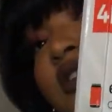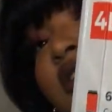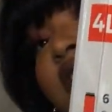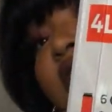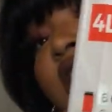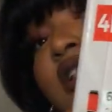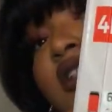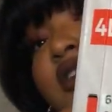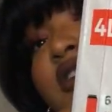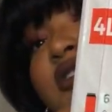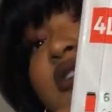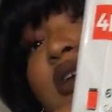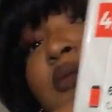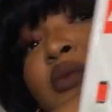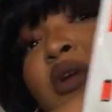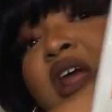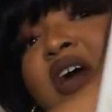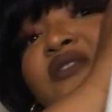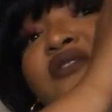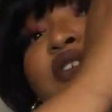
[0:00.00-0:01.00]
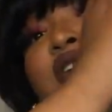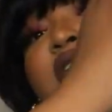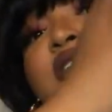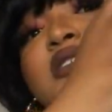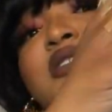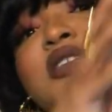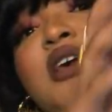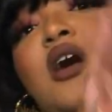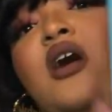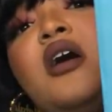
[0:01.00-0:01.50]
other colors and when i
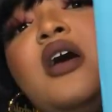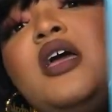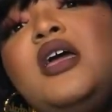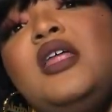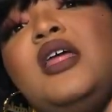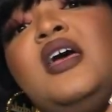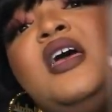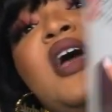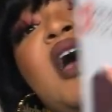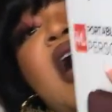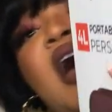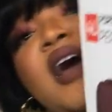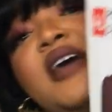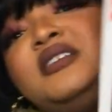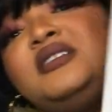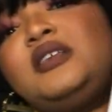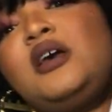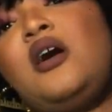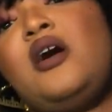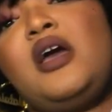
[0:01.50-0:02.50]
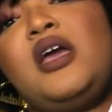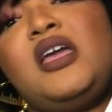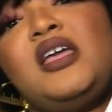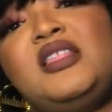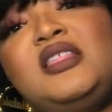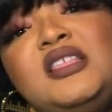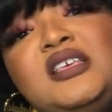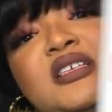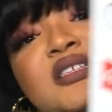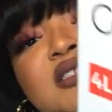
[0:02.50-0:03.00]
first saw it i saw it
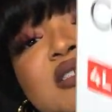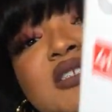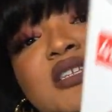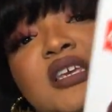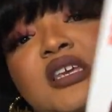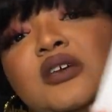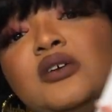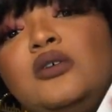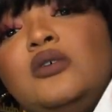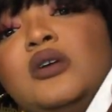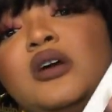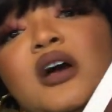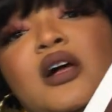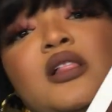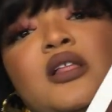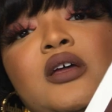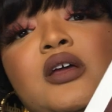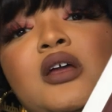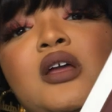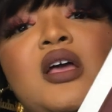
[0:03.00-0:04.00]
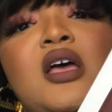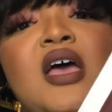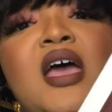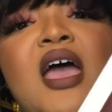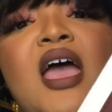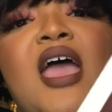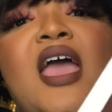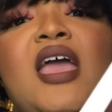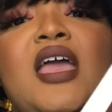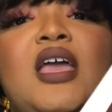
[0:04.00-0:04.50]
in this teal color
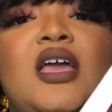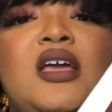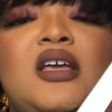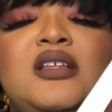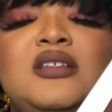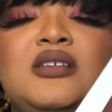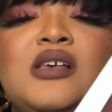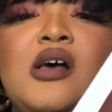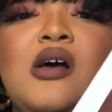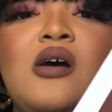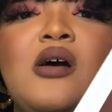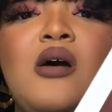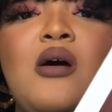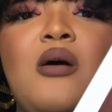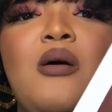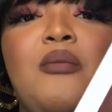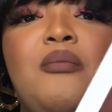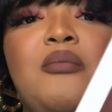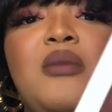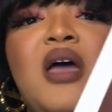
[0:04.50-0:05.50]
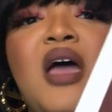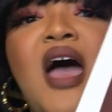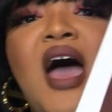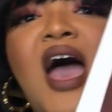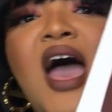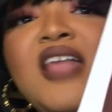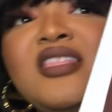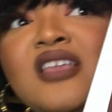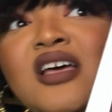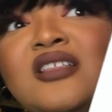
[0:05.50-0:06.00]
and um
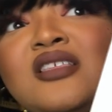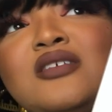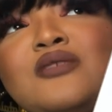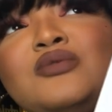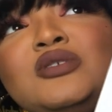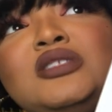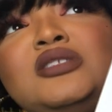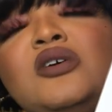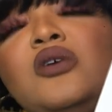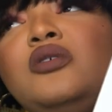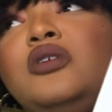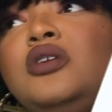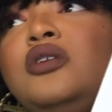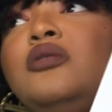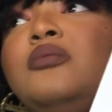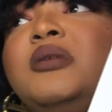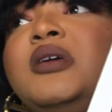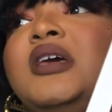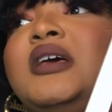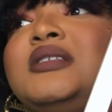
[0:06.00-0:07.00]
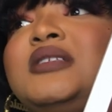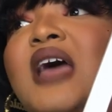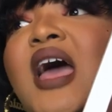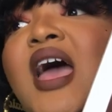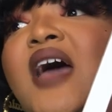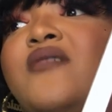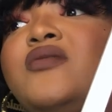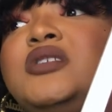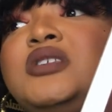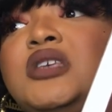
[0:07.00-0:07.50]
i thought that was so cute because i
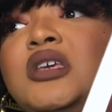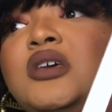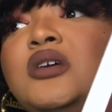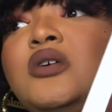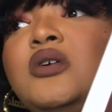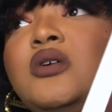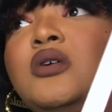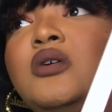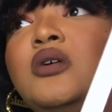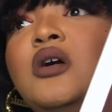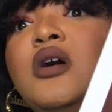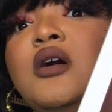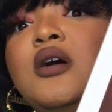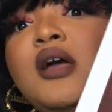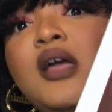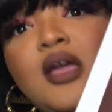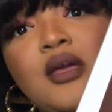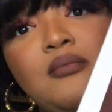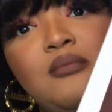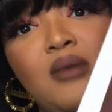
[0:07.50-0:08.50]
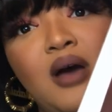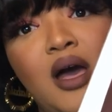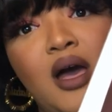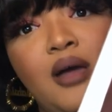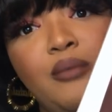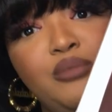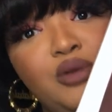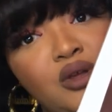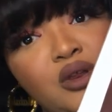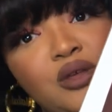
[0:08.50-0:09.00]
have teal in
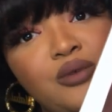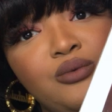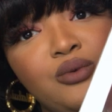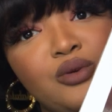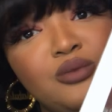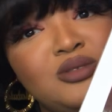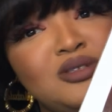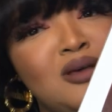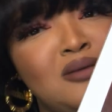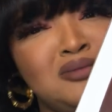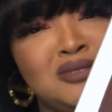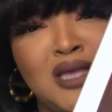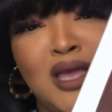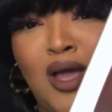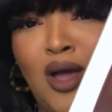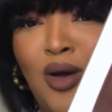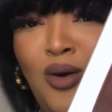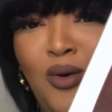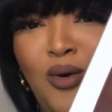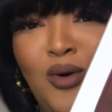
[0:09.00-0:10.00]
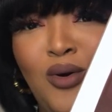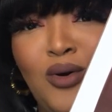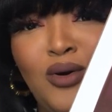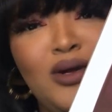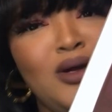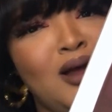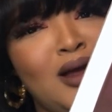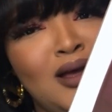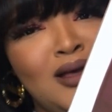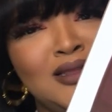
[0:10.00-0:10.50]
my beauty room. So I was like, oh,
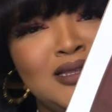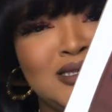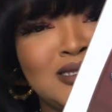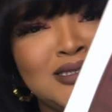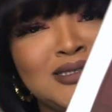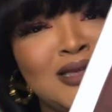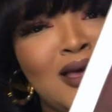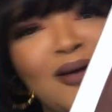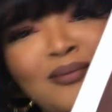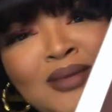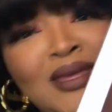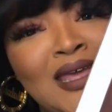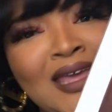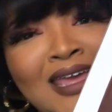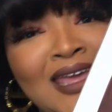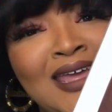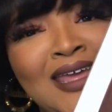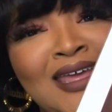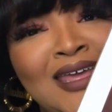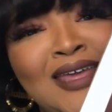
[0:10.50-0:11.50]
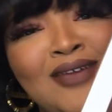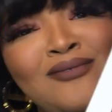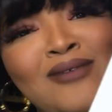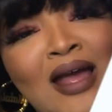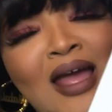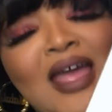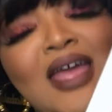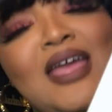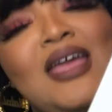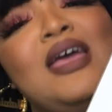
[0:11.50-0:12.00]
girl, this is going to be it,
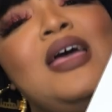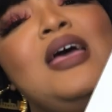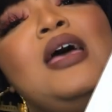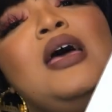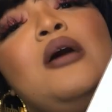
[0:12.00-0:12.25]
right?